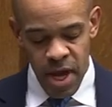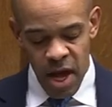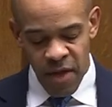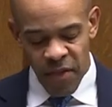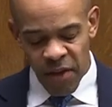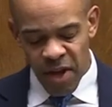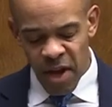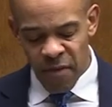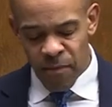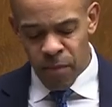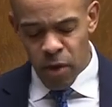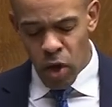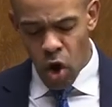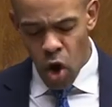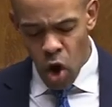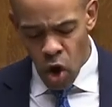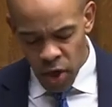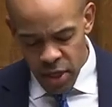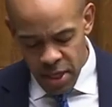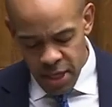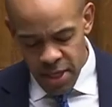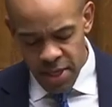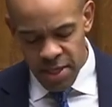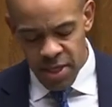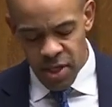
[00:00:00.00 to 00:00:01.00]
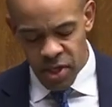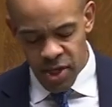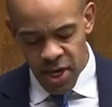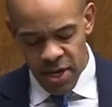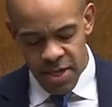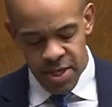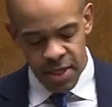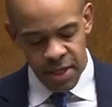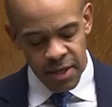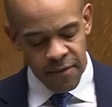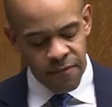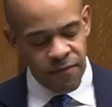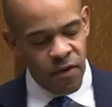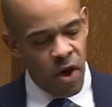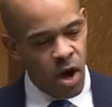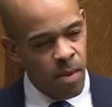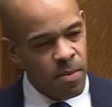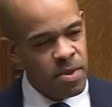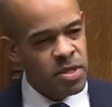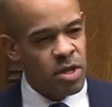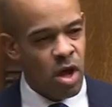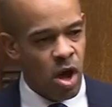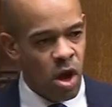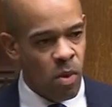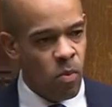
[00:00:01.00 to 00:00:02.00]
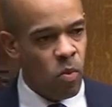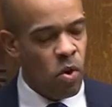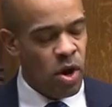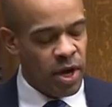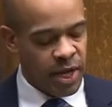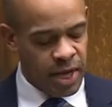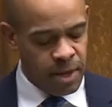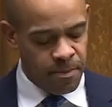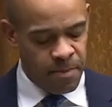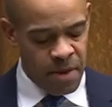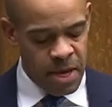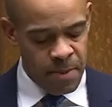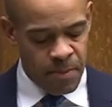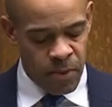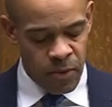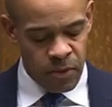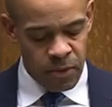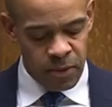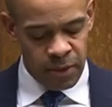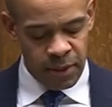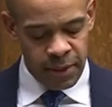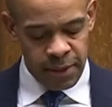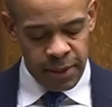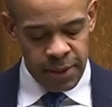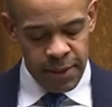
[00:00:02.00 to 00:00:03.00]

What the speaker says: Are the government honestly suggesting that farmers aren't working people?